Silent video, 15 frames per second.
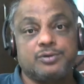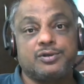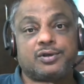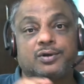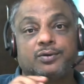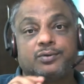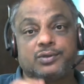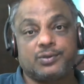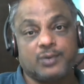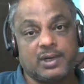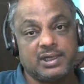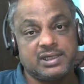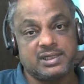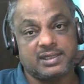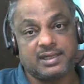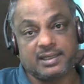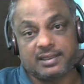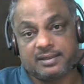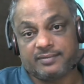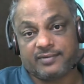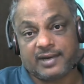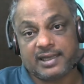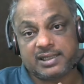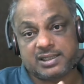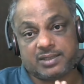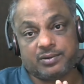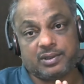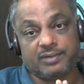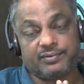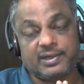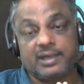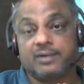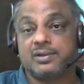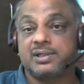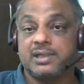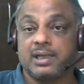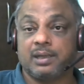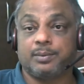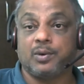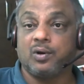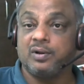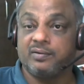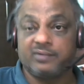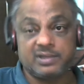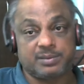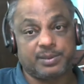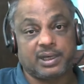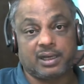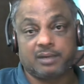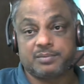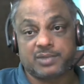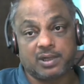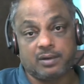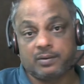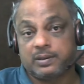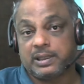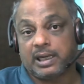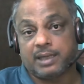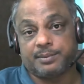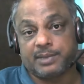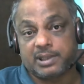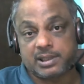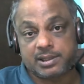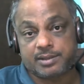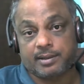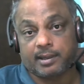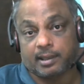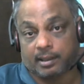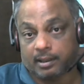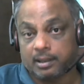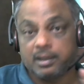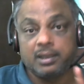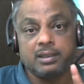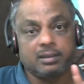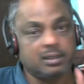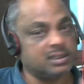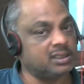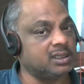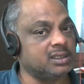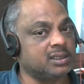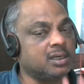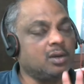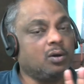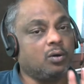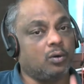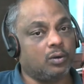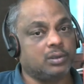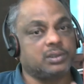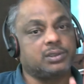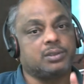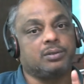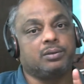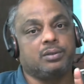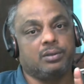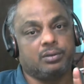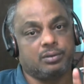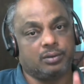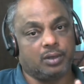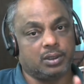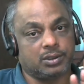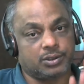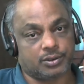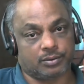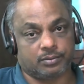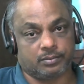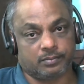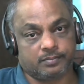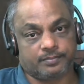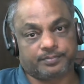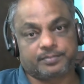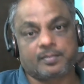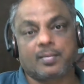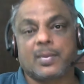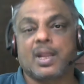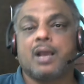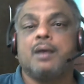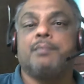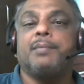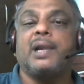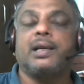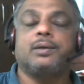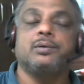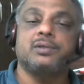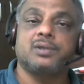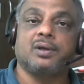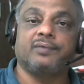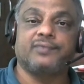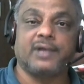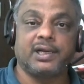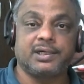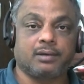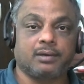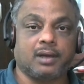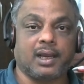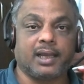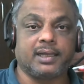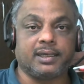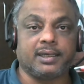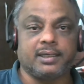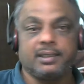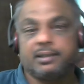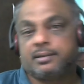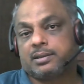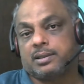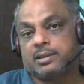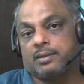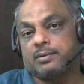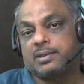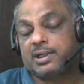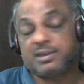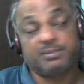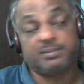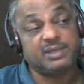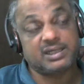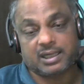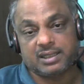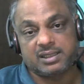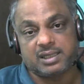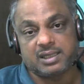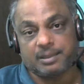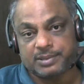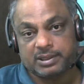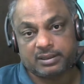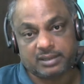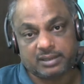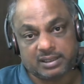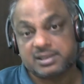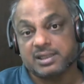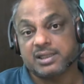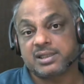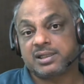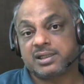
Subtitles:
who joins the device during Windows setup always becomes a local administrator. This is also not true. Microsoft Entra ID. So, third misconception, this is